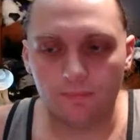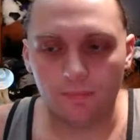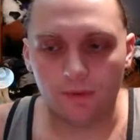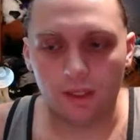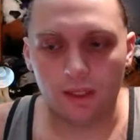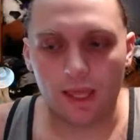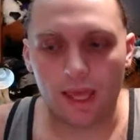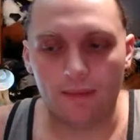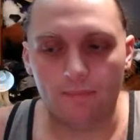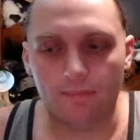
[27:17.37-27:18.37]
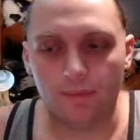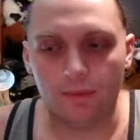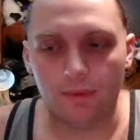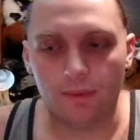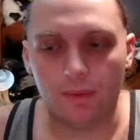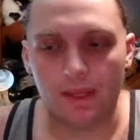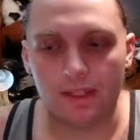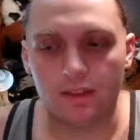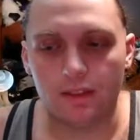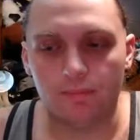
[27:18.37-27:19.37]
any of that. I'm doing my
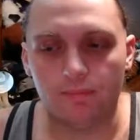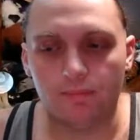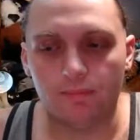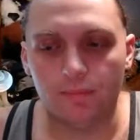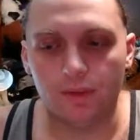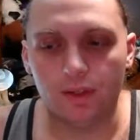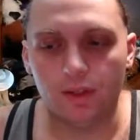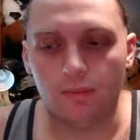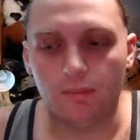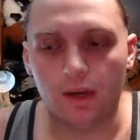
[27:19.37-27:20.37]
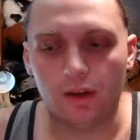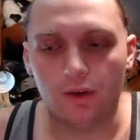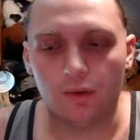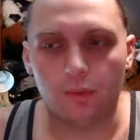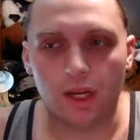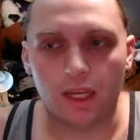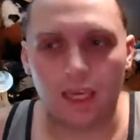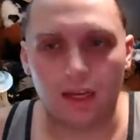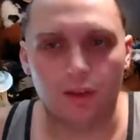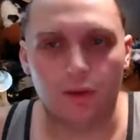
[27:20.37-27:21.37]
best to monitor what I
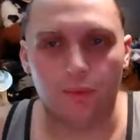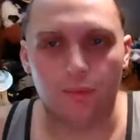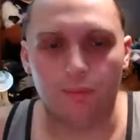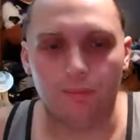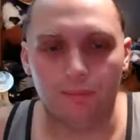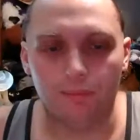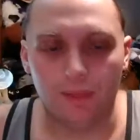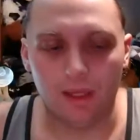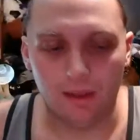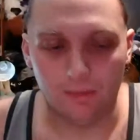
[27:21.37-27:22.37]
can alone. But